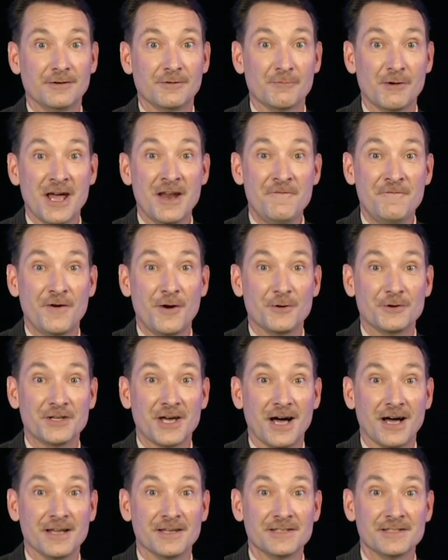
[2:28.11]
red
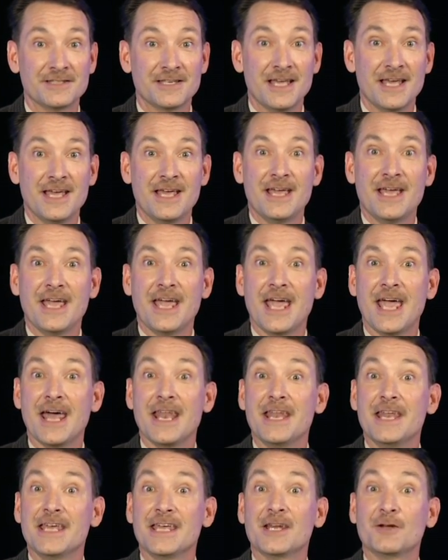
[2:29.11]
photons
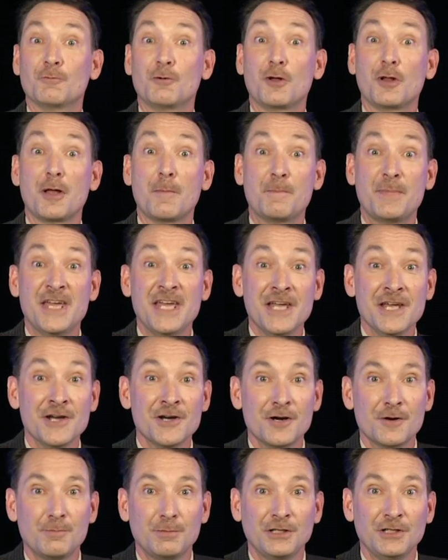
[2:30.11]
and it will
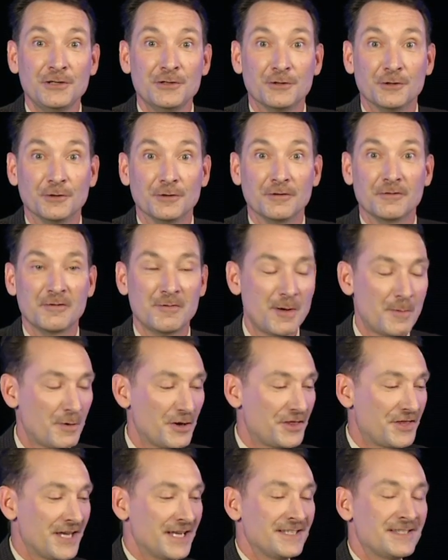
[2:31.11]
appear blue.
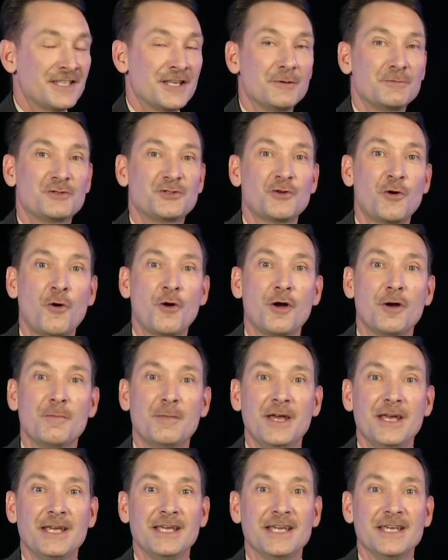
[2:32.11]
Remember, things that
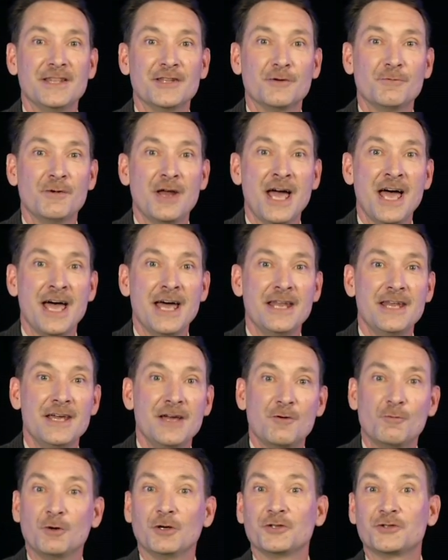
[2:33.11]
absorb in the red
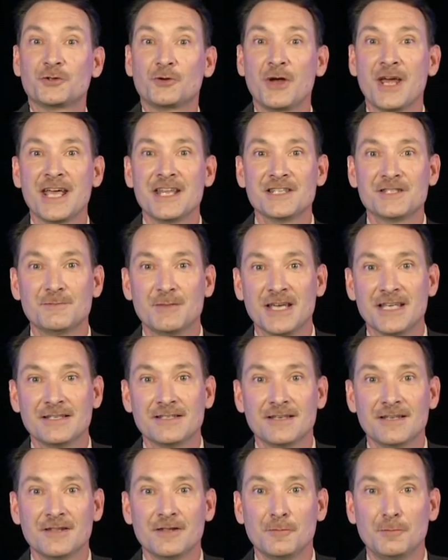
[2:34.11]
will
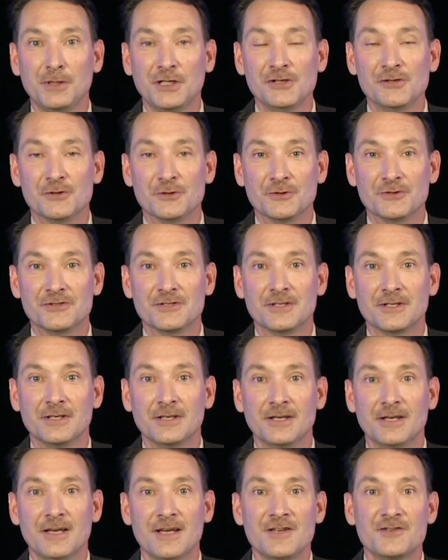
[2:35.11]
transmit the blues.
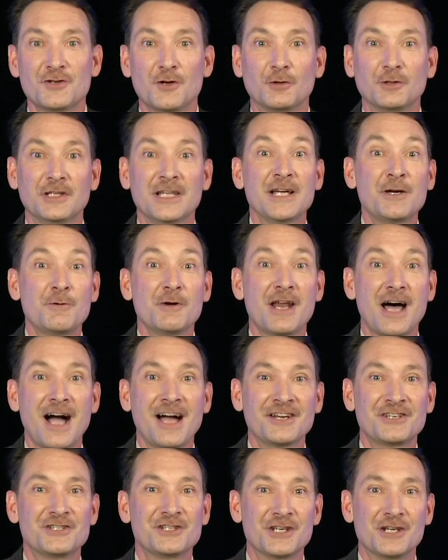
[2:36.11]
So liquid
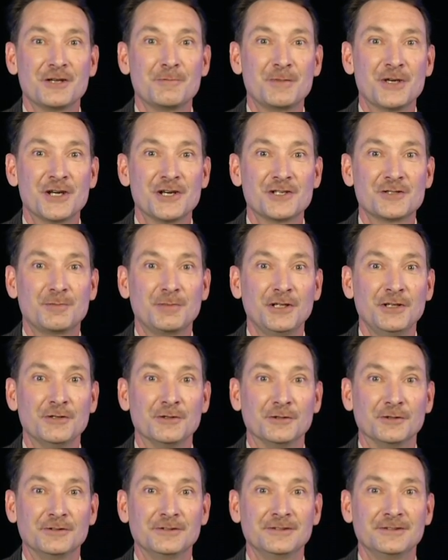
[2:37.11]
oxygen appears
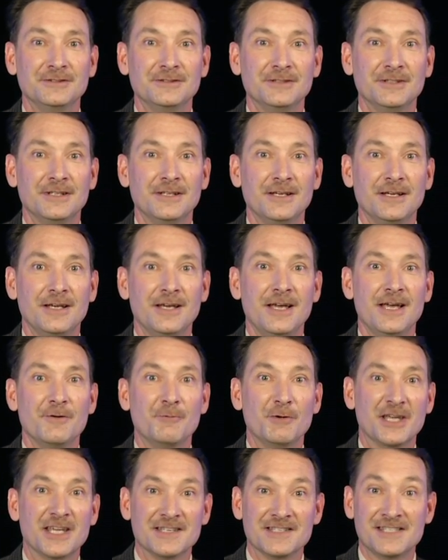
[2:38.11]
blue.
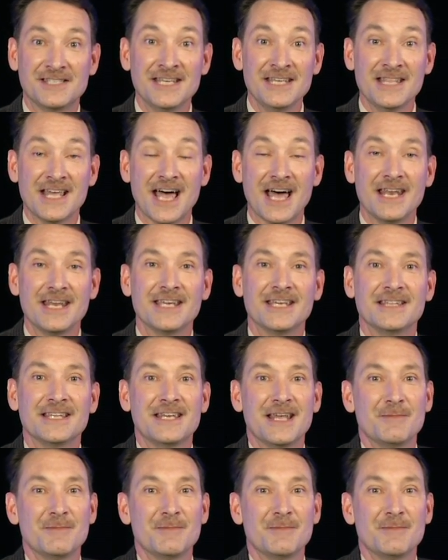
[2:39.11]
We can see that in the